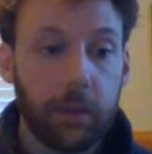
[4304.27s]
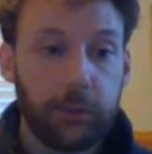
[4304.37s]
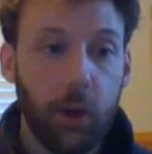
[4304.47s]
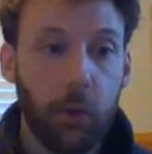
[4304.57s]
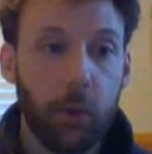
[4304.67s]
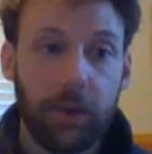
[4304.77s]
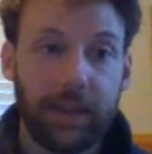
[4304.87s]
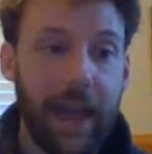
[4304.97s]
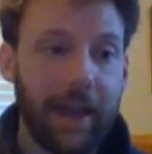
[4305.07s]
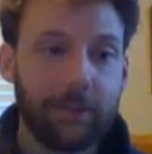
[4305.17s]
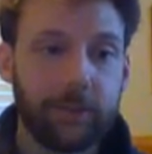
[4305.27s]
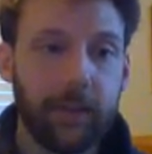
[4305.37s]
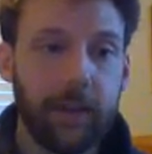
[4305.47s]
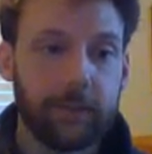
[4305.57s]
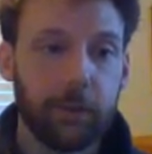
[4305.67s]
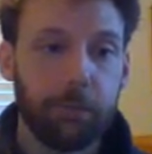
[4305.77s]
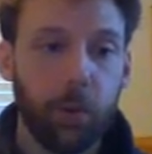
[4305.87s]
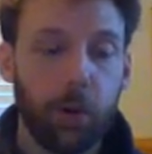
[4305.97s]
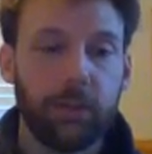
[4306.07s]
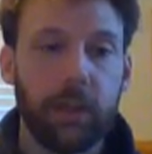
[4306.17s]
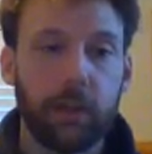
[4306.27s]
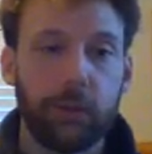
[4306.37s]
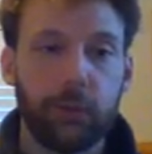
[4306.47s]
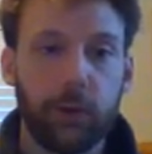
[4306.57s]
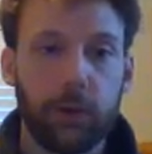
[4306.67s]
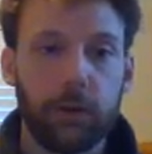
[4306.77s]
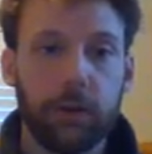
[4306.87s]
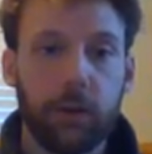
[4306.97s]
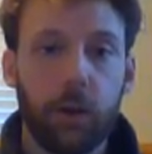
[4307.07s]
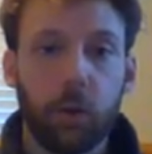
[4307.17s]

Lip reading: So yeah, it's a book that should